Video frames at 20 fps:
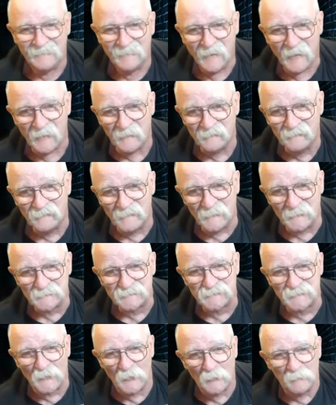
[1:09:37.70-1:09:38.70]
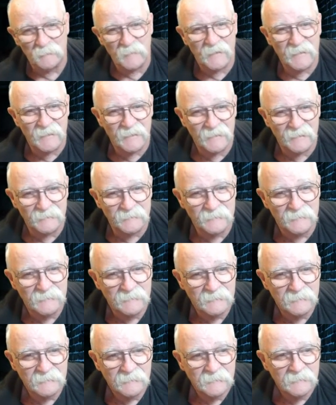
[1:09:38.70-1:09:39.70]
I felt so bad.
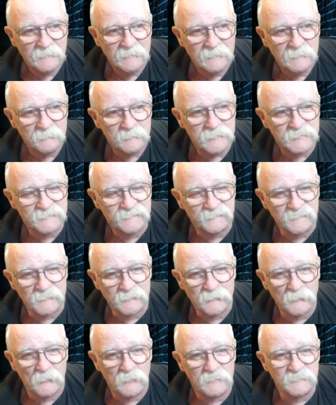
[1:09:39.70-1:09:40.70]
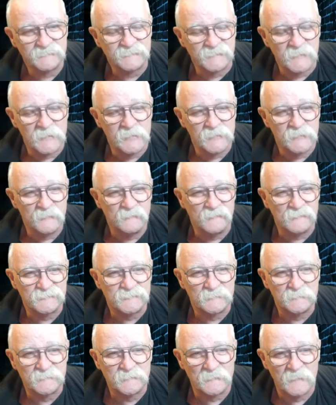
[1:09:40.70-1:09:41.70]
Miss Nick Coins, thank you for
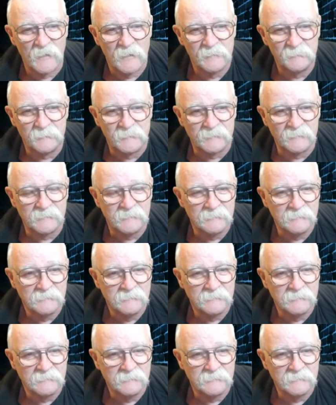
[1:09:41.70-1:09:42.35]
subscribing.